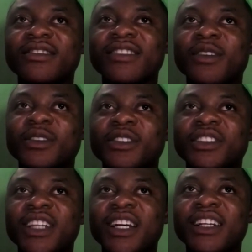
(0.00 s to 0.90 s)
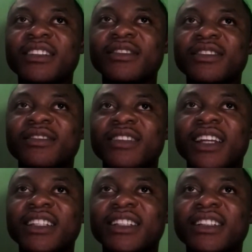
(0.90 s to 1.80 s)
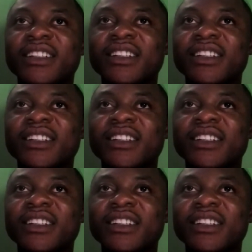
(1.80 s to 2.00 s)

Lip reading: like